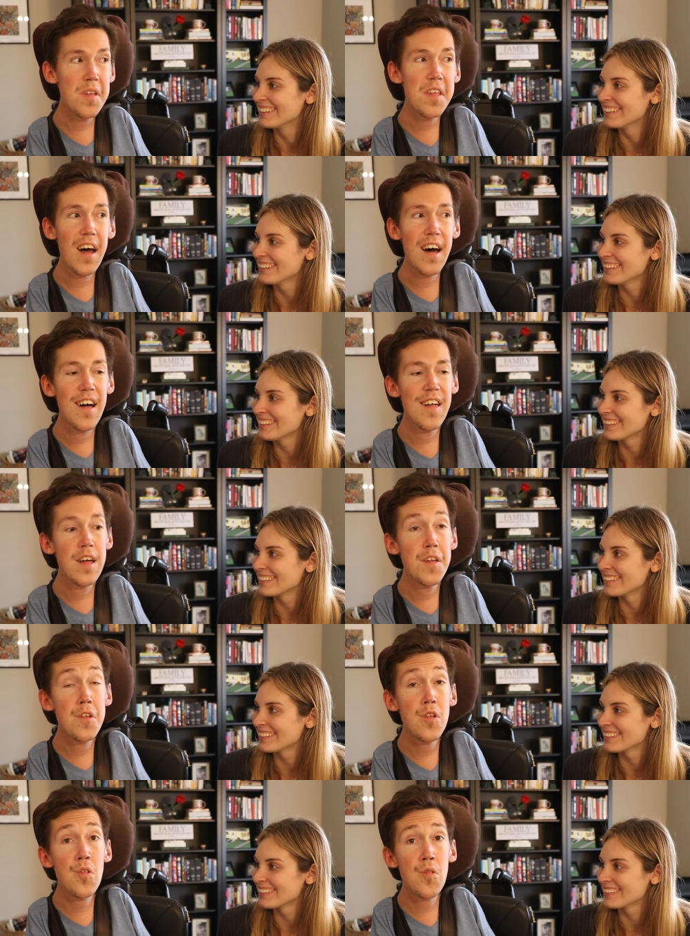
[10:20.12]
Speaker 1: we got a
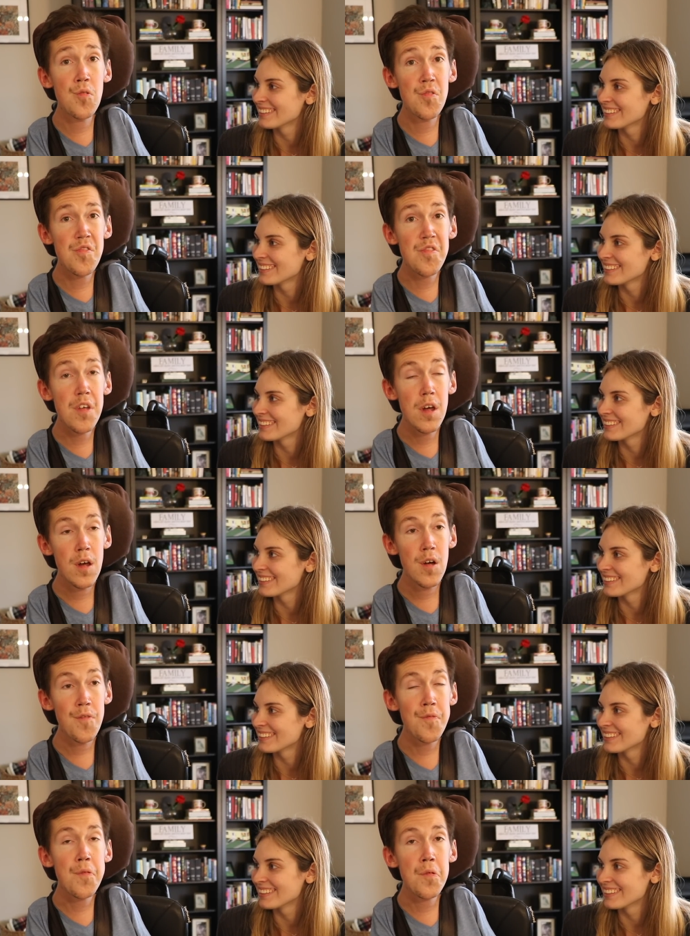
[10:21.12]
used
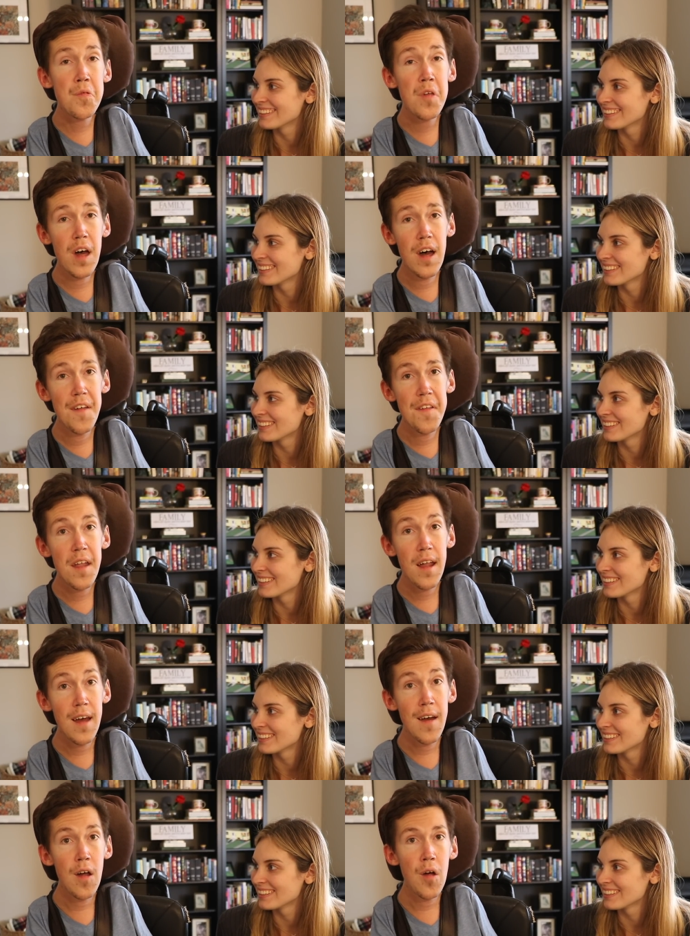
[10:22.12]
futon,
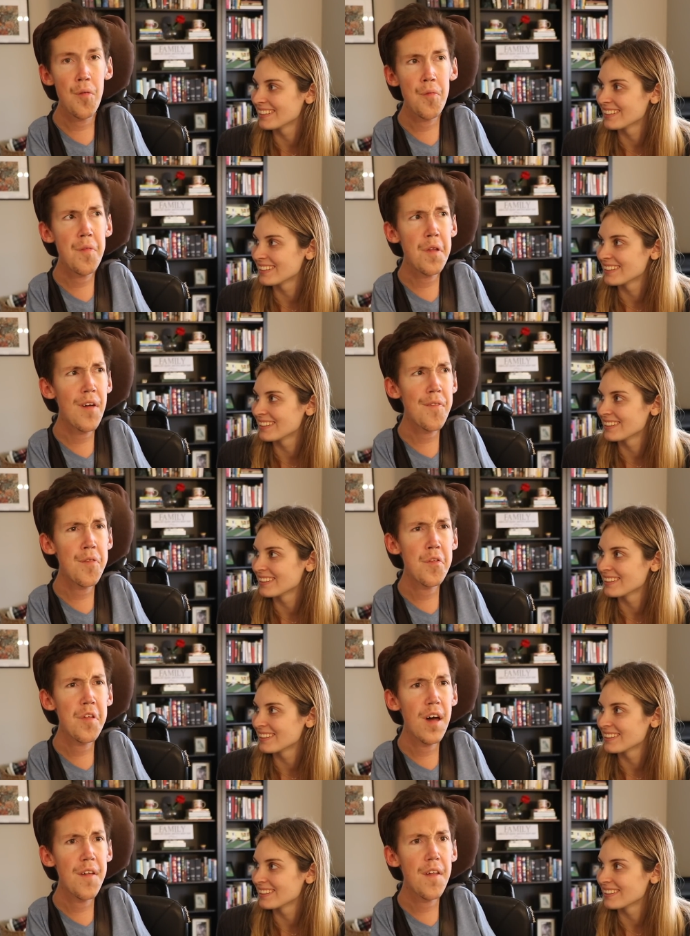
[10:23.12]
not
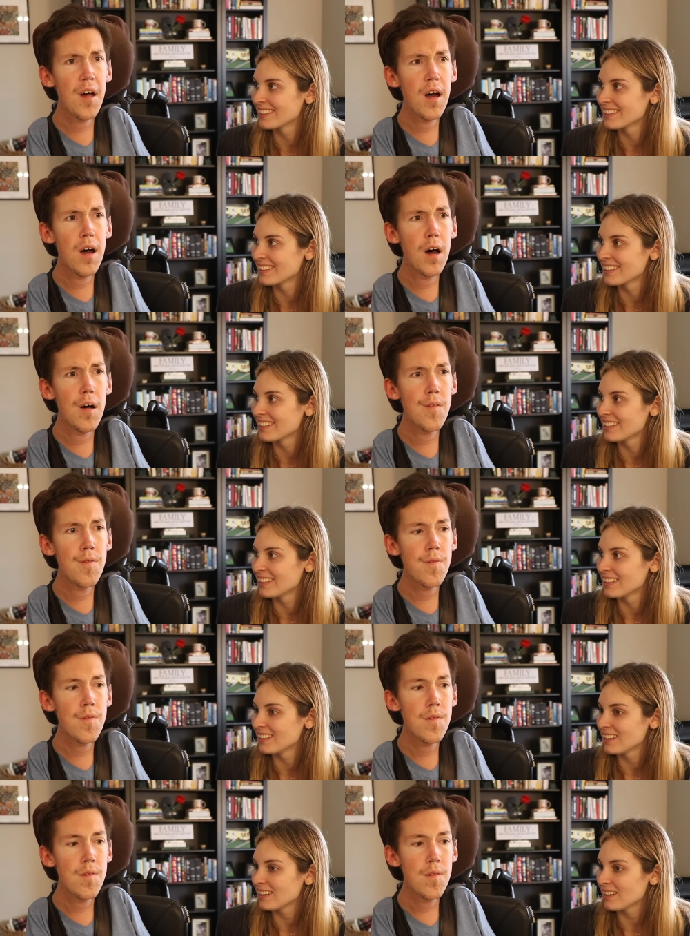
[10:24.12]
futon. Um,
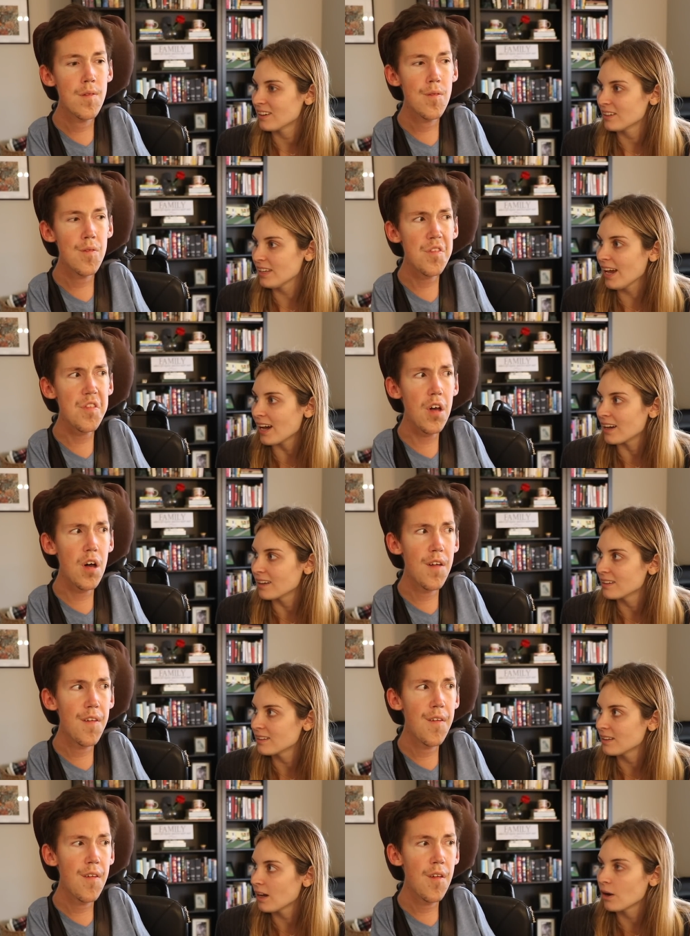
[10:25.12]
yeah.
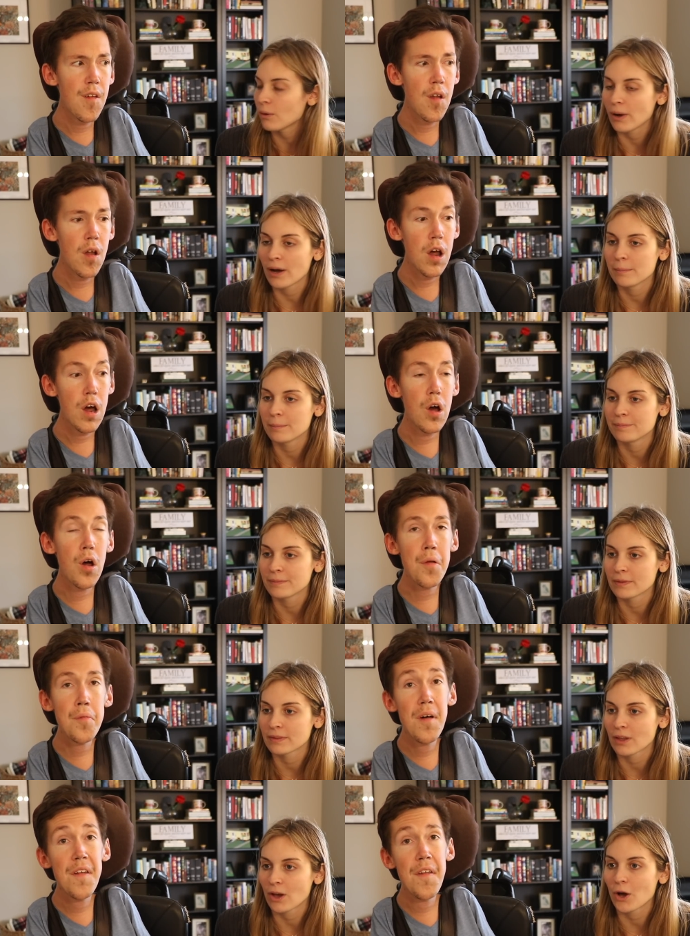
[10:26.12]
Oh,
Speaker 2: um,
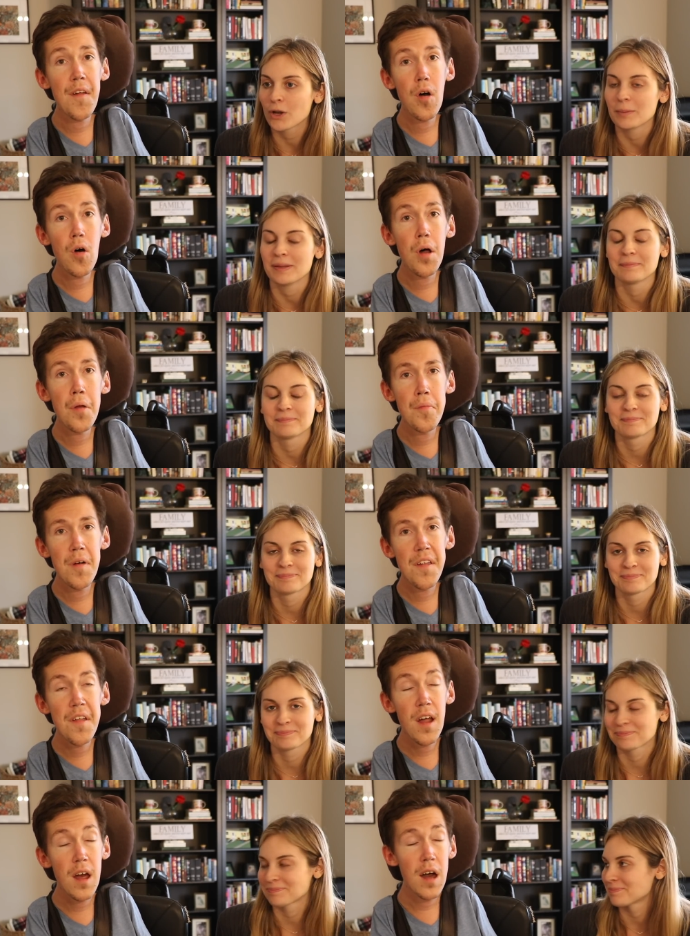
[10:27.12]
ottoman. Ottoman. Ottoman.
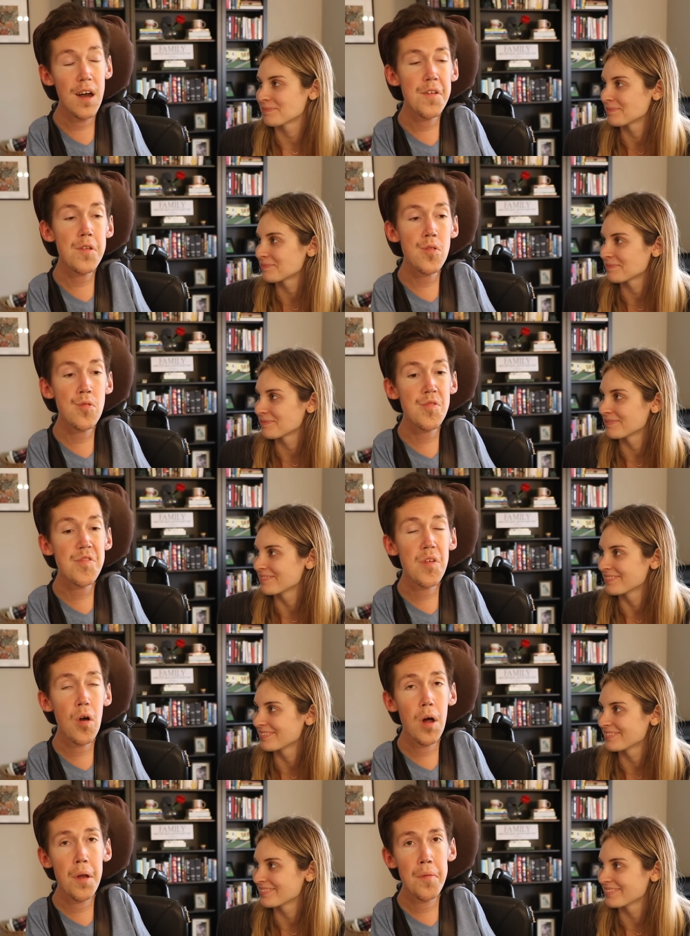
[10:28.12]
Speaker 1: A used
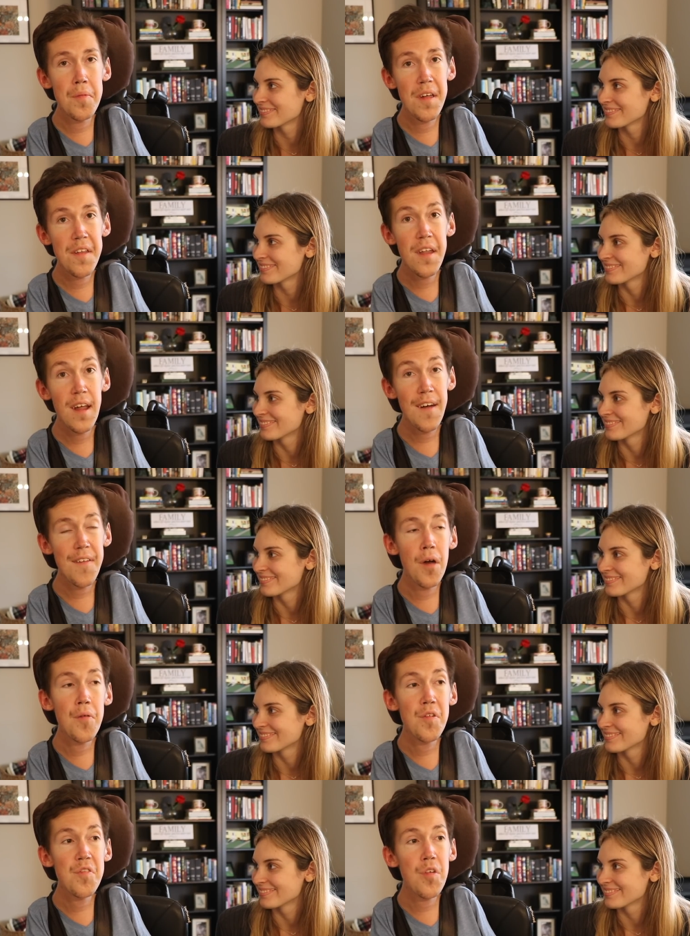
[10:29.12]
ottoman
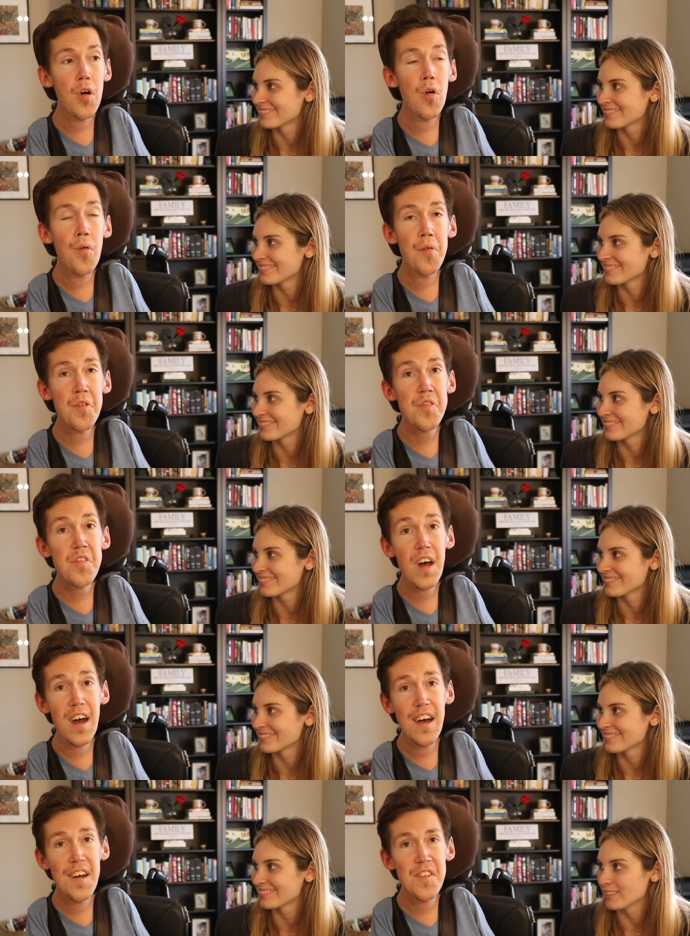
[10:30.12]
that was
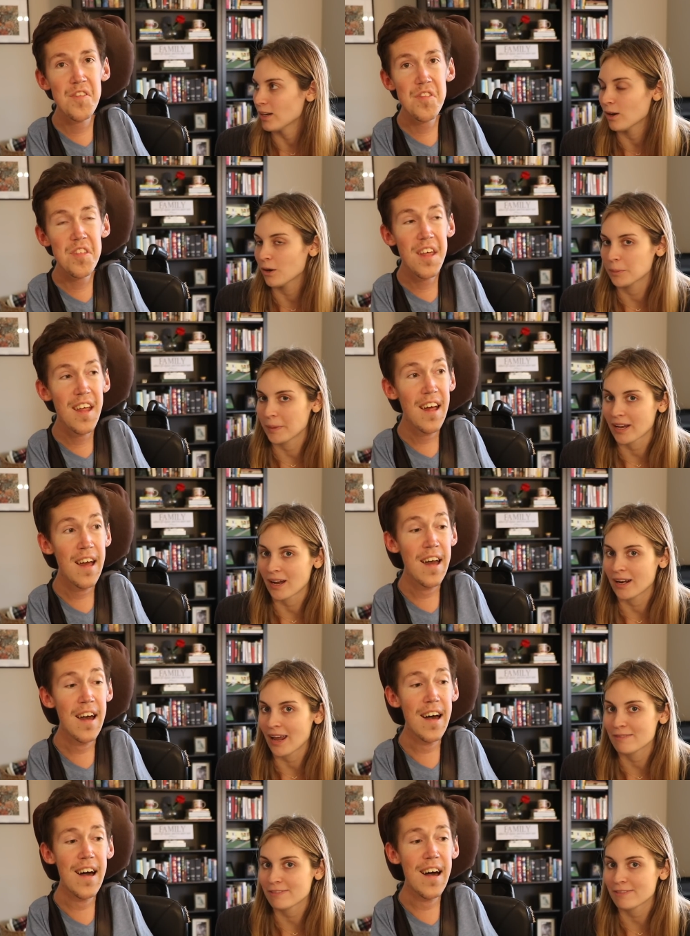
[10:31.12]
oversized. Oh my
Speaker 2: god, I